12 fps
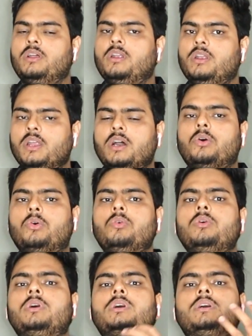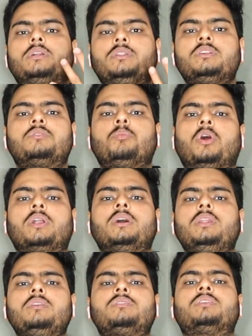Now, this
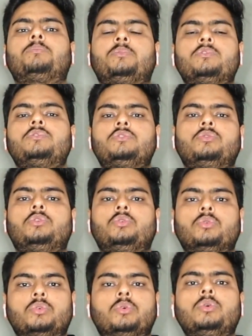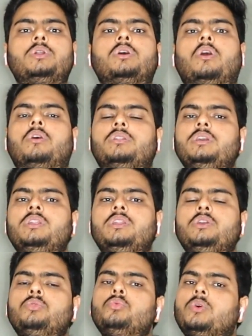model is supposed to do good on the
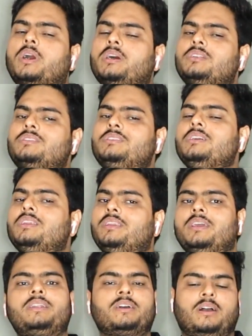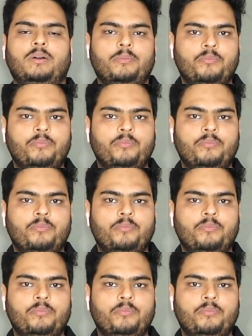new unseen data.